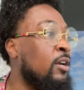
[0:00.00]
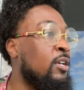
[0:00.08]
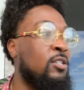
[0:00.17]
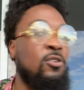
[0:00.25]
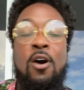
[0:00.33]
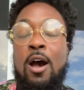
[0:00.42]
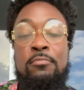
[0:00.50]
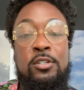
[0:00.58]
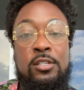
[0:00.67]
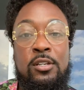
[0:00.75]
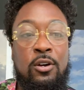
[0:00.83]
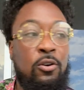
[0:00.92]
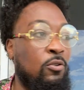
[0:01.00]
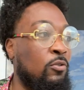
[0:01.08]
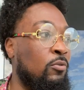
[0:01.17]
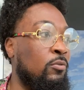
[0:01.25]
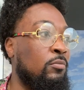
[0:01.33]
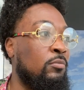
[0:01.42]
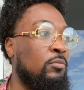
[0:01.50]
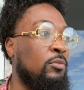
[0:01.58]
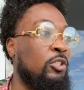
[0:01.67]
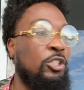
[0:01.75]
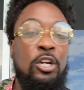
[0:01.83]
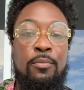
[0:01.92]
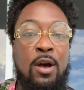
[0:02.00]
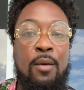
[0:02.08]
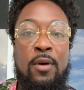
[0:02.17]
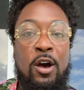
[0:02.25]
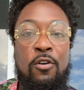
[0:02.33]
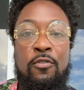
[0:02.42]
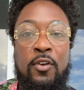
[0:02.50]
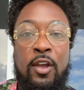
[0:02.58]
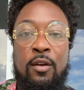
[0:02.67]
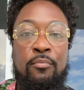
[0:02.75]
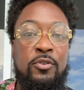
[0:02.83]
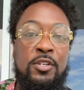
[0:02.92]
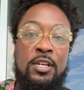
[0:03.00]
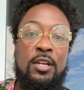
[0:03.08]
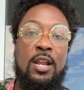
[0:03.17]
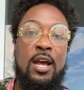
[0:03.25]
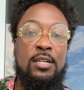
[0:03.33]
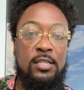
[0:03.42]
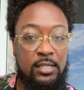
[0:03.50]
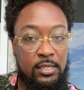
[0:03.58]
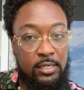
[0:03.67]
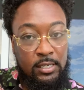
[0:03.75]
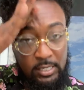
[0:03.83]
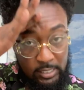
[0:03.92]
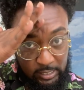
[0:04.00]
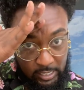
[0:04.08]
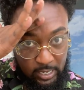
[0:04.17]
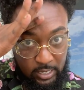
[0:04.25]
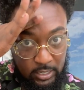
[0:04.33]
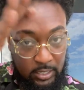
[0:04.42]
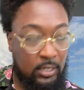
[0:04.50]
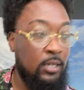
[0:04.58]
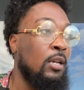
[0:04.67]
So I'm just gonna shut my mouth and pretend not to see it.